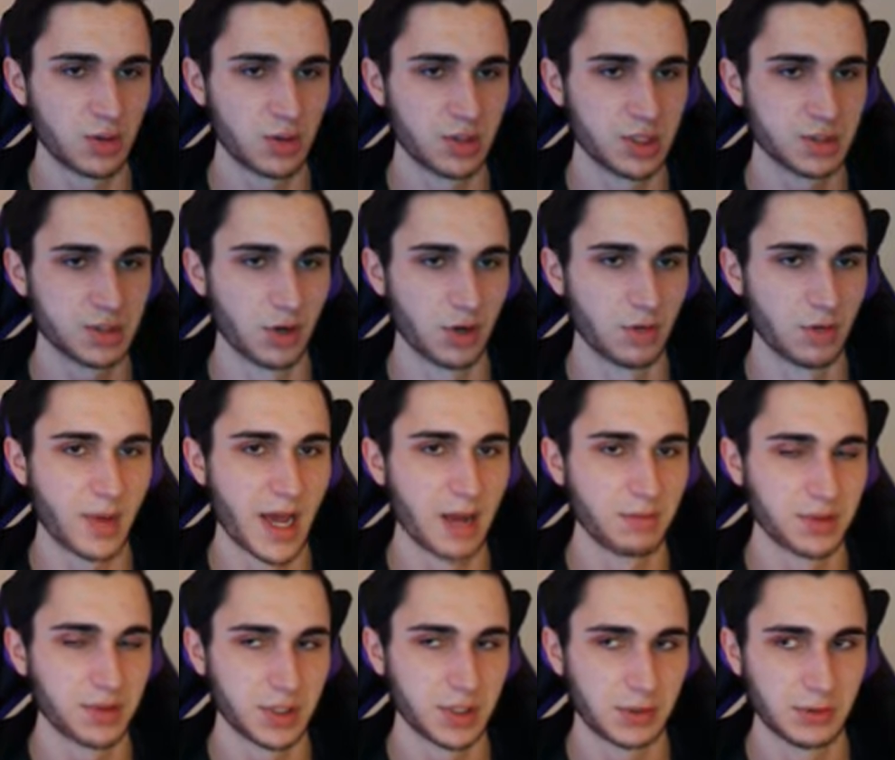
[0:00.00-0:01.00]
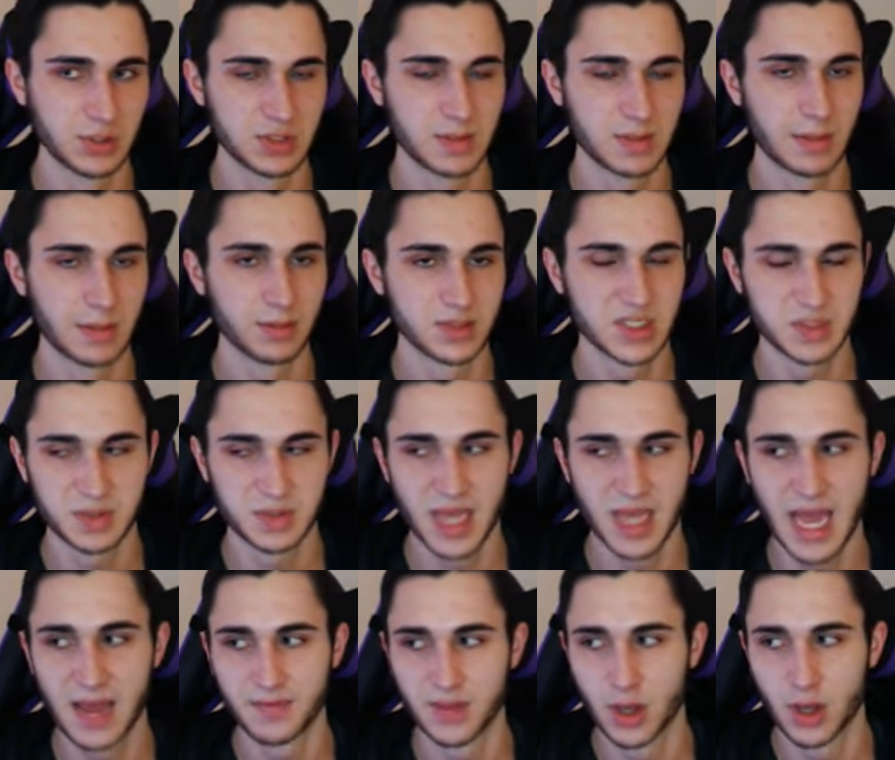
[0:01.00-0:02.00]
this robot with the cruise bubble since we
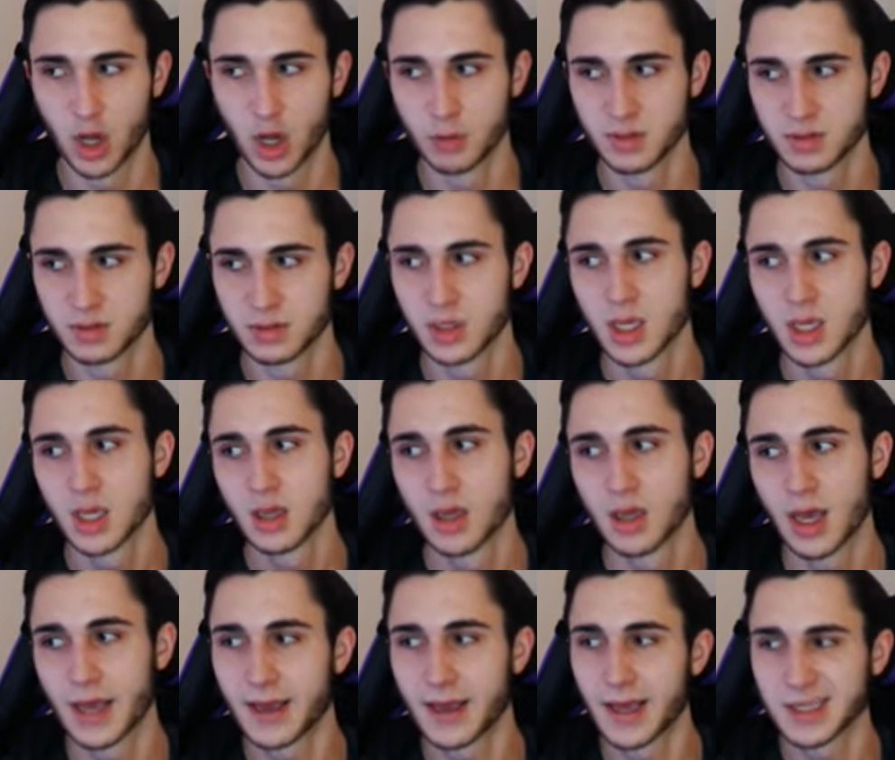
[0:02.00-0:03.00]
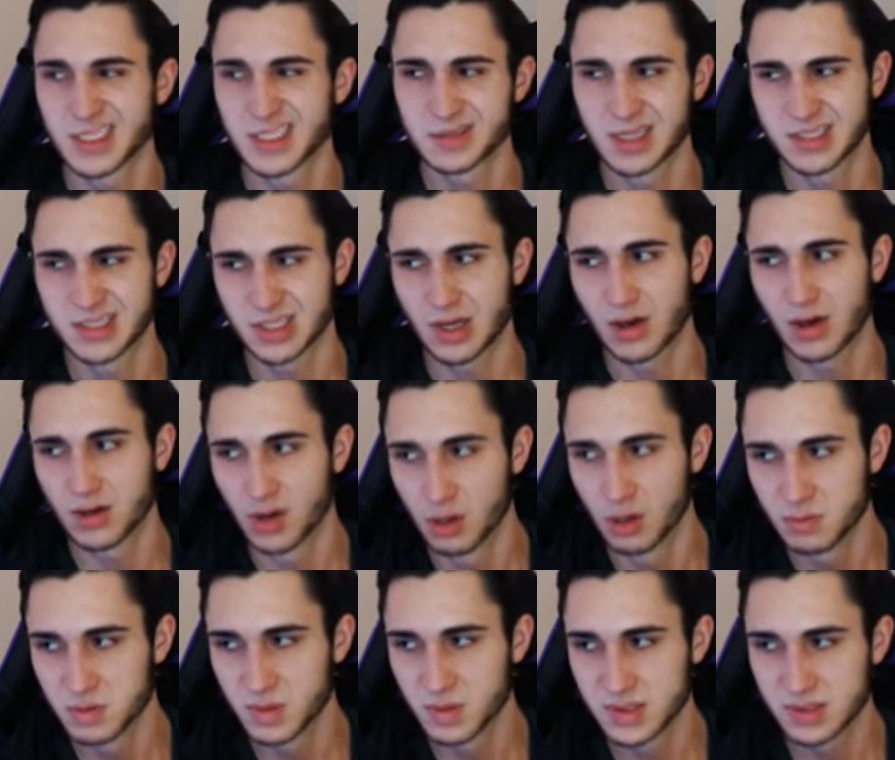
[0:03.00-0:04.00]
have the homing. Sometimes I call it
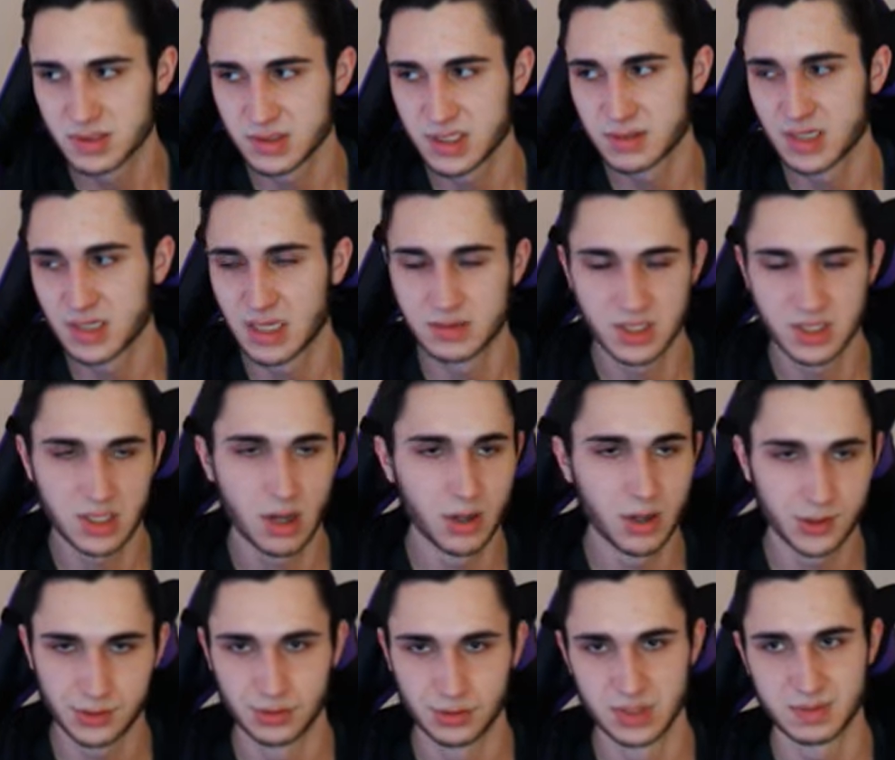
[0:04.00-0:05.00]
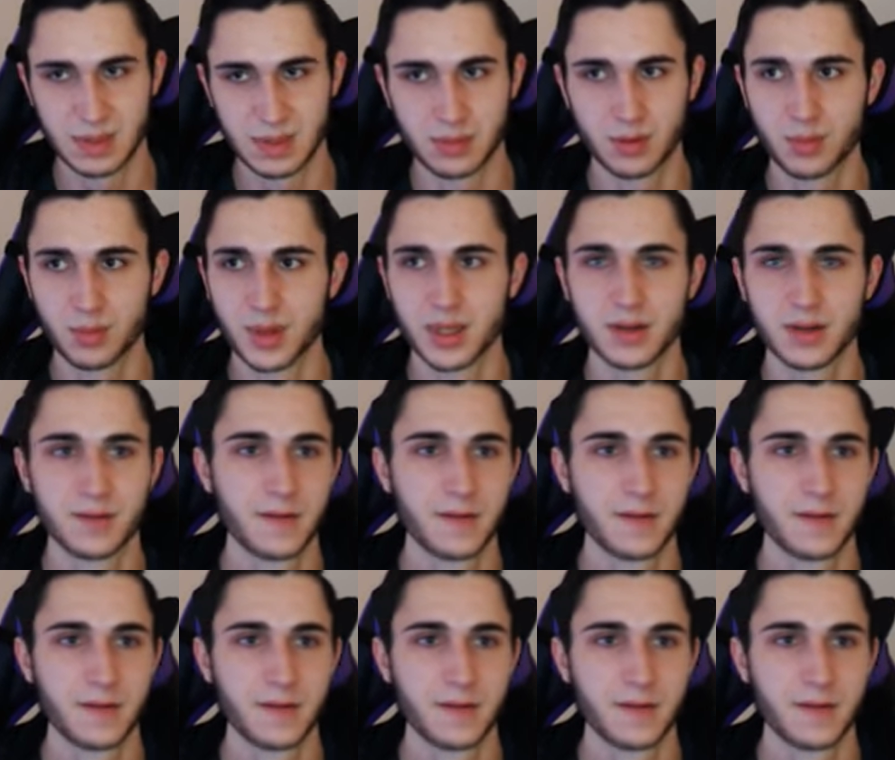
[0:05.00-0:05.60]
homing missile, sometimes I call it cruise bubble, but